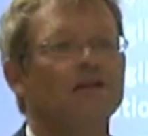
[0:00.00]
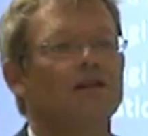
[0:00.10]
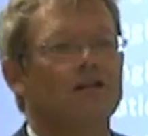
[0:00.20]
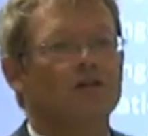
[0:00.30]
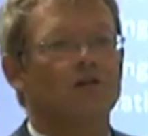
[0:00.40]

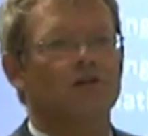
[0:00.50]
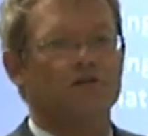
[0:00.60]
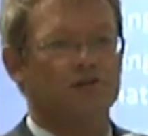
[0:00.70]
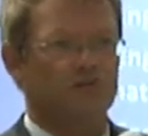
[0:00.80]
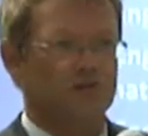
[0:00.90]
in order
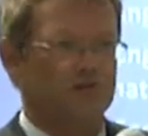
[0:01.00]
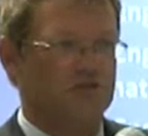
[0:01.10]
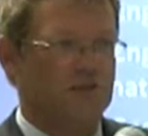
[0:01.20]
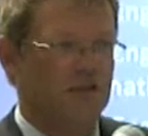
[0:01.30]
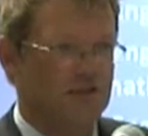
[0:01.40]
to
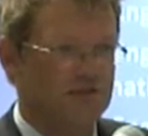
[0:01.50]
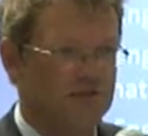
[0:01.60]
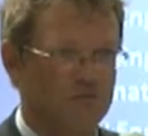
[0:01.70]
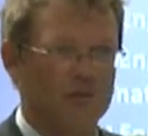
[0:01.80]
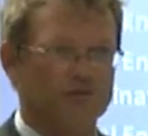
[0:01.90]
understand
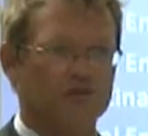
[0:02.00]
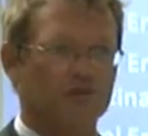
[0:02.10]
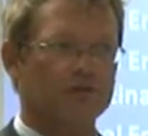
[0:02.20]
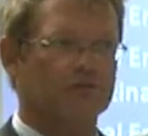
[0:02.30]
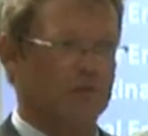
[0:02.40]
what the
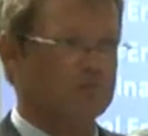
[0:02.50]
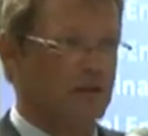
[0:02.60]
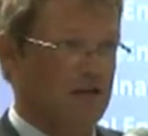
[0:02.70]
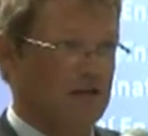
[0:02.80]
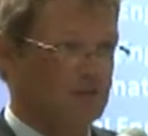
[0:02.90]
contract
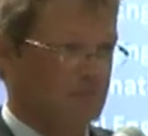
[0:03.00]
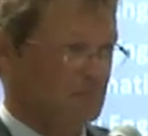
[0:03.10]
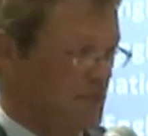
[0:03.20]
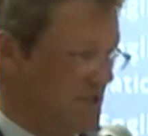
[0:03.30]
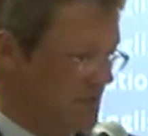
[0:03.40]
may
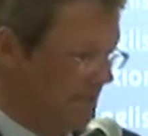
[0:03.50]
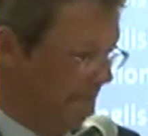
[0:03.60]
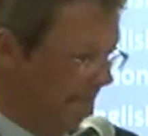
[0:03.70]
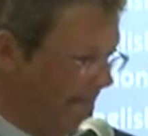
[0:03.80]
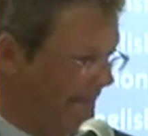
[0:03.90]
mean.
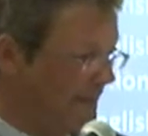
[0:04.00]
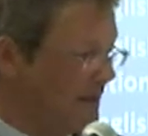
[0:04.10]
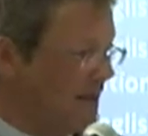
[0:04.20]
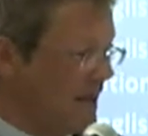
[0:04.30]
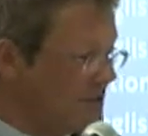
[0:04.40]

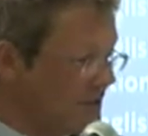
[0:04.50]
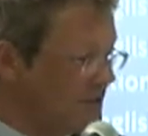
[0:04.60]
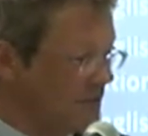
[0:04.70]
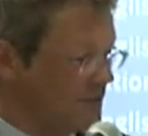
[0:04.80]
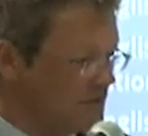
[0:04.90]
And then
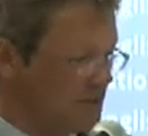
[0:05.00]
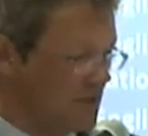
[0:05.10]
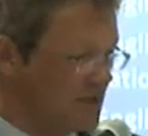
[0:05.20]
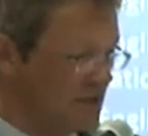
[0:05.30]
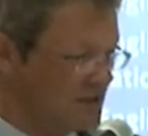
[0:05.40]
we have legal
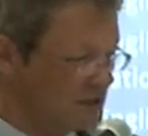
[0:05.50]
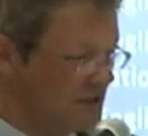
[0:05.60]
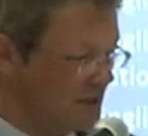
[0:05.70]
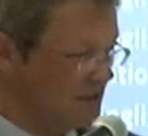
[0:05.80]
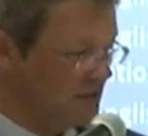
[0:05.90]
English
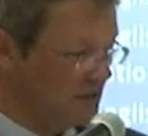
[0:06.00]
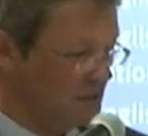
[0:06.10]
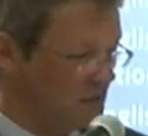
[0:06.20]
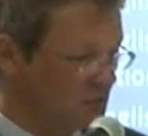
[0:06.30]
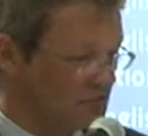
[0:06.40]
in a
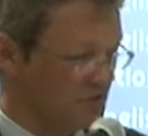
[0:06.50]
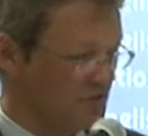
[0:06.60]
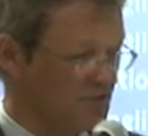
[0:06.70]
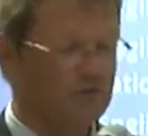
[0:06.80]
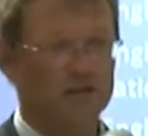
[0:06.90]

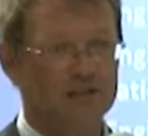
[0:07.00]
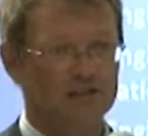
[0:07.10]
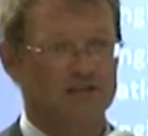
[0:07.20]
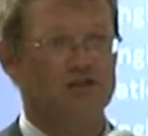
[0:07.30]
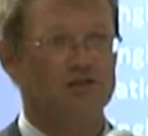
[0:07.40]
multilingual
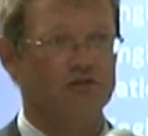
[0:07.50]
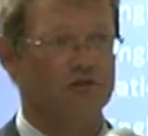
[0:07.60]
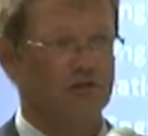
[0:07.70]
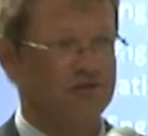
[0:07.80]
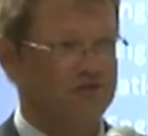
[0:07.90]
international
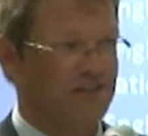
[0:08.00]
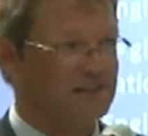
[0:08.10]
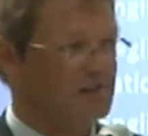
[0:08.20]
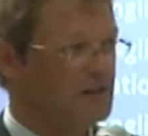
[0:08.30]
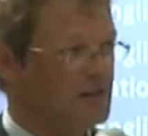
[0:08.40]

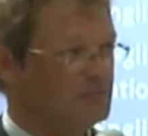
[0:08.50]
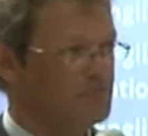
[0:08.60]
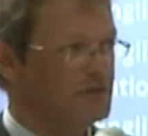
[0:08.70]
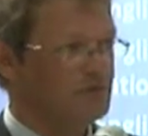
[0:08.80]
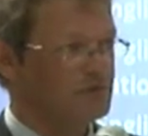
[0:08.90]
context,
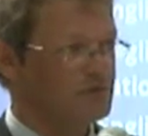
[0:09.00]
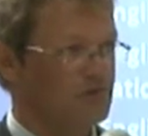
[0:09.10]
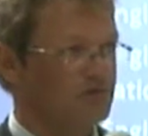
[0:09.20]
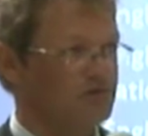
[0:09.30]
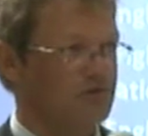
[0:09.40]
because,
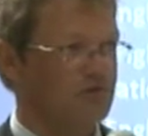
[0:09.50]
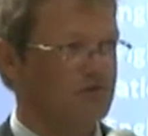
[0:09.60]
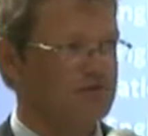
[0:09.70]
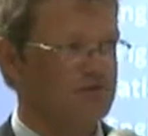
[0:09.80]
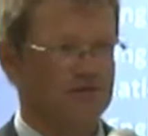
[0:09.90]
of
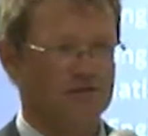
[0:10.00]
course,